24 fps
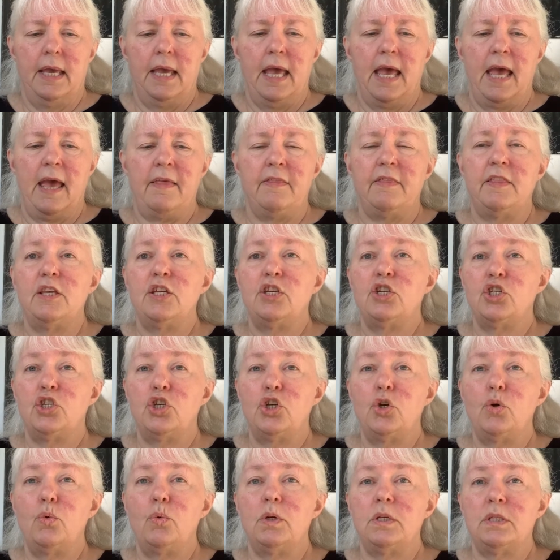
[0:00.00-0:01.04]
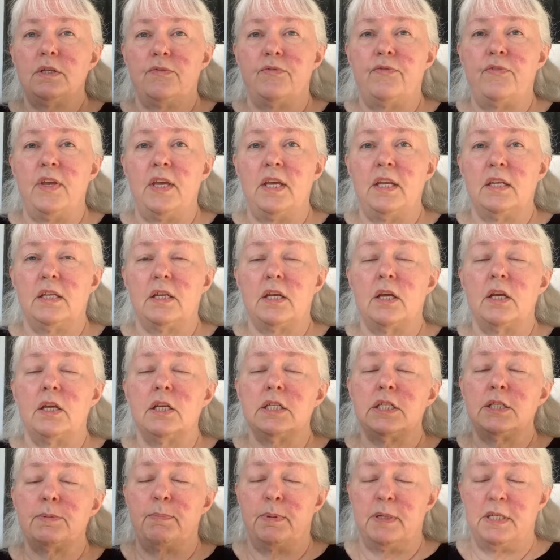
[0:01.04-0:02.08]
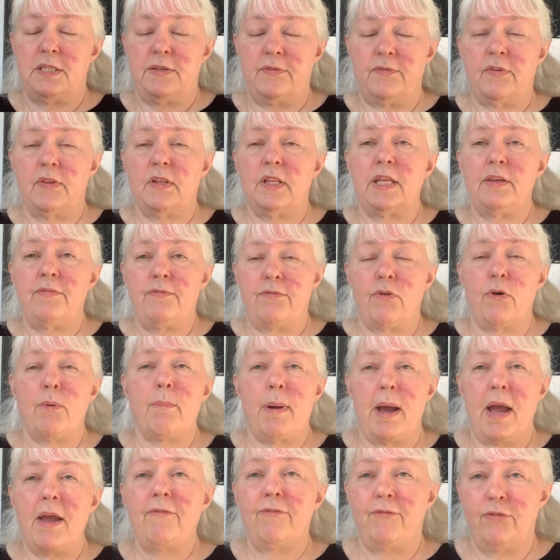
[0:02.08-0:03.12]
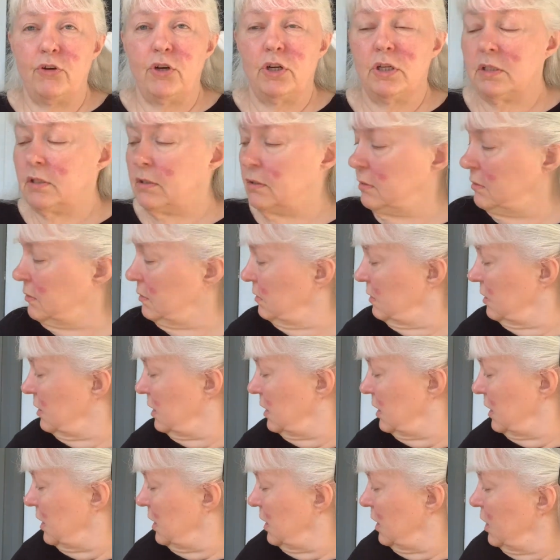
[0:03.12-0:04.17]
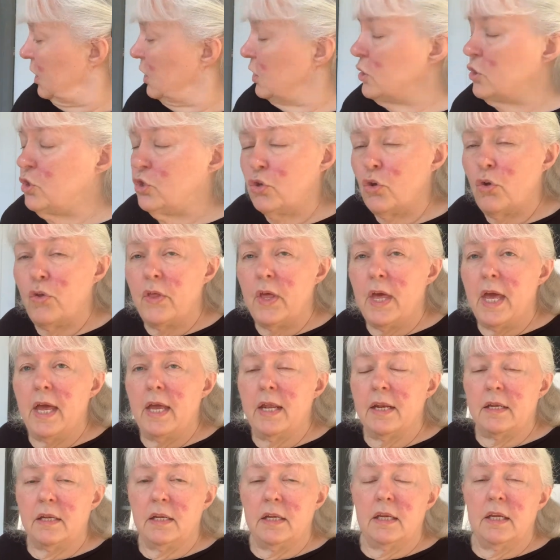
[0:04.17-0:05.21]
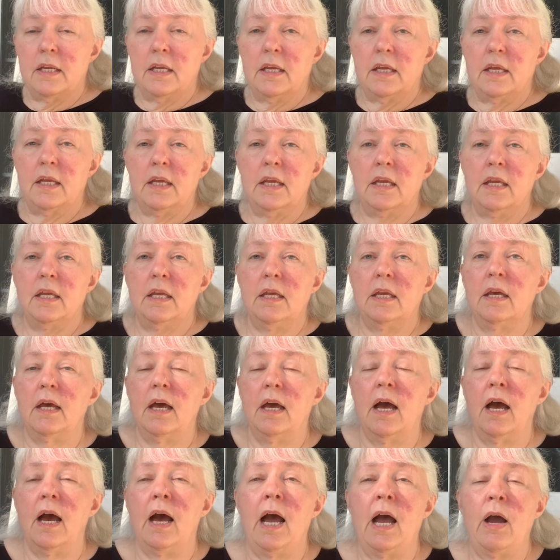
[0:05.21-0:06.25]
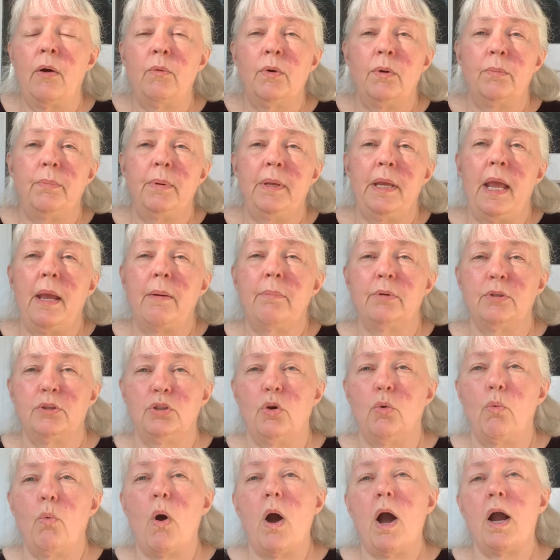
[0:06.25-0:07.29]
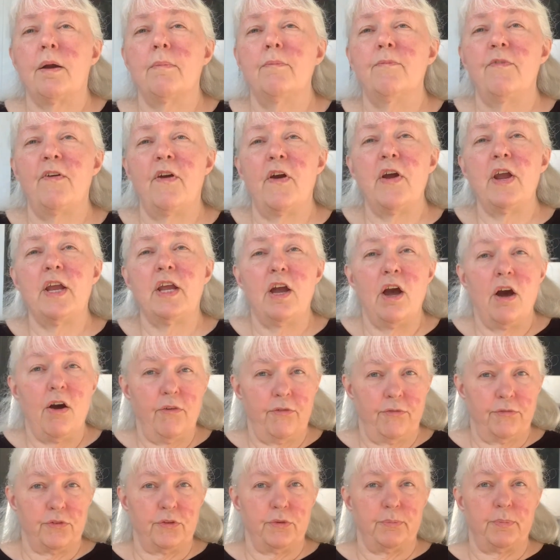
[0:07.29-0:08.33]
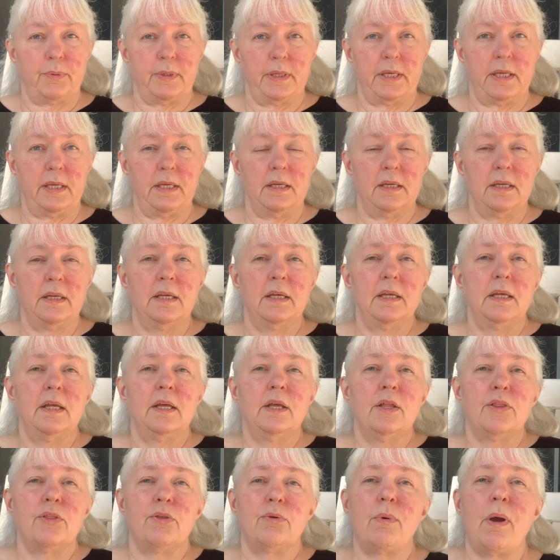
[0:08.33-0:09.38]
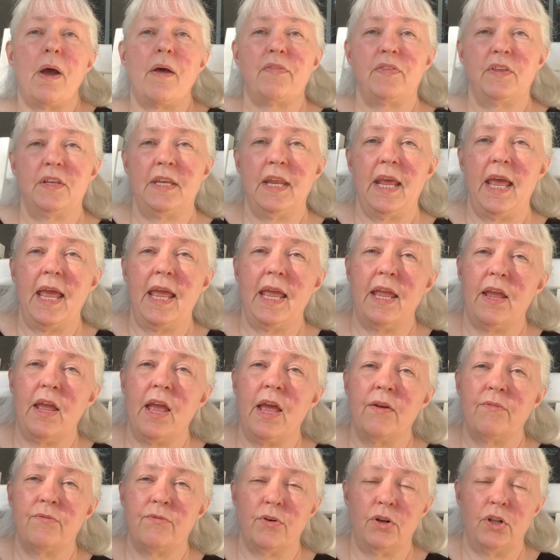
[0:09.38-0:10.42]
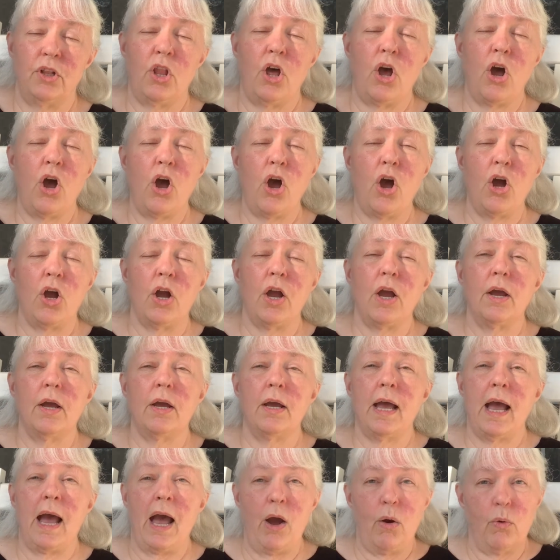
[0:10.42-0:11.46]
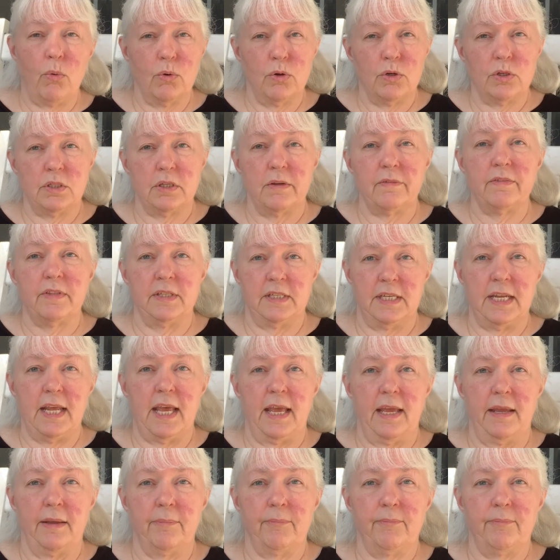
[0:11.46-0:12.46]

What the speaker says: And this shoe was fit specifically for my foot so that I would be able to walk very comfortably throughout the day and for long hours of the day.